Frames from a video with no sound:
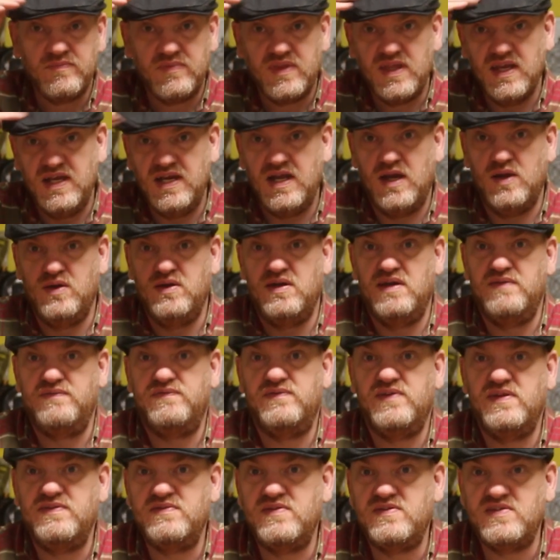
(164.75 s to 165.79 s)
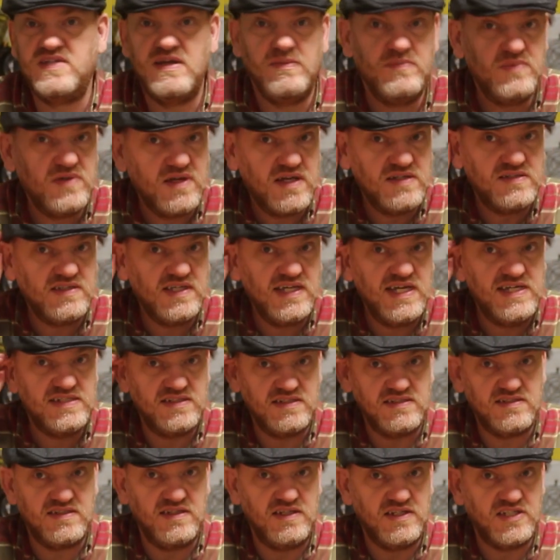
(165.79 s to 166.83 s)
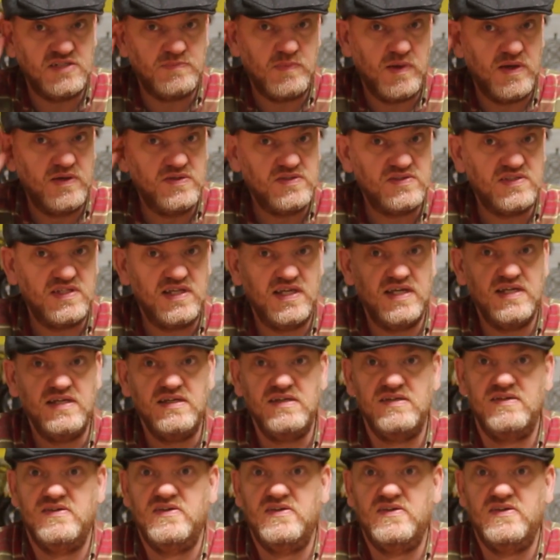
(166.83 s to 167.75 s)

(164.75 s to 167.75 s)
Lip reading: If the because the ears are still exposed here,